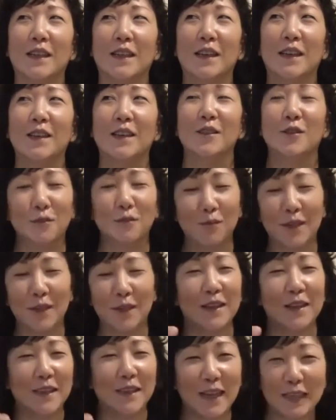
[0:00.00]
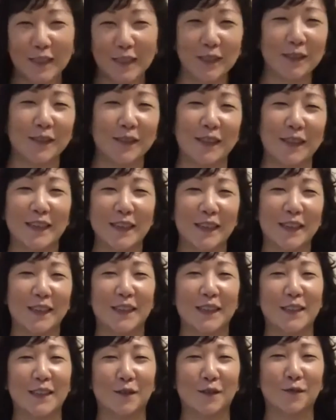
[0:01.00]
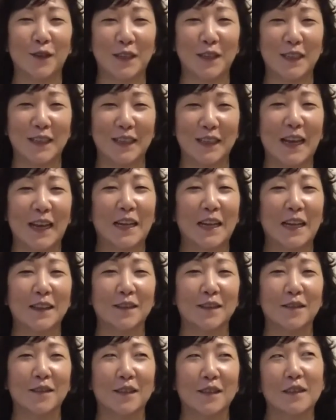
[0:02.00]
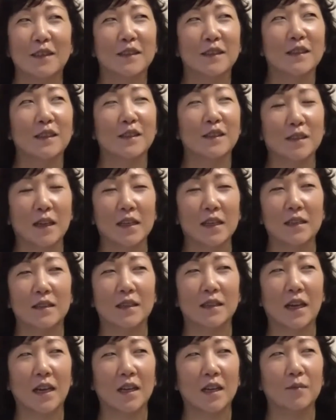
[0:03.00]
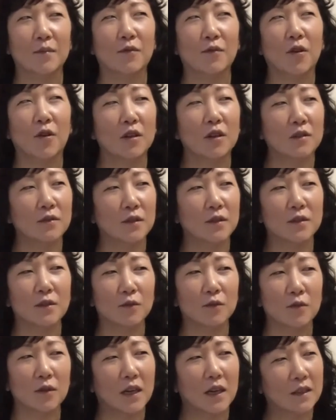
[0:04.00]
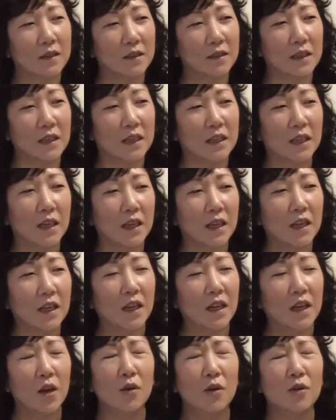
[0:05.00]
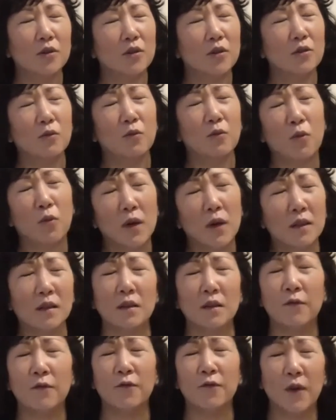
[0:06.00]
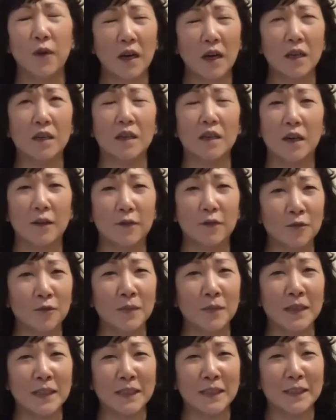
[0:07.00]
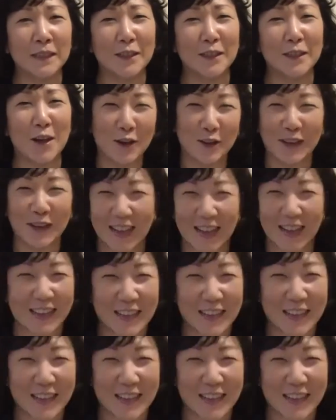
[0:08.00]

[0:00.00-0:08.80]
So yeah, the 90s thing is funny, and this is an exciting time for all of us who are kind of like, dude, what the fuck, government? You know, like,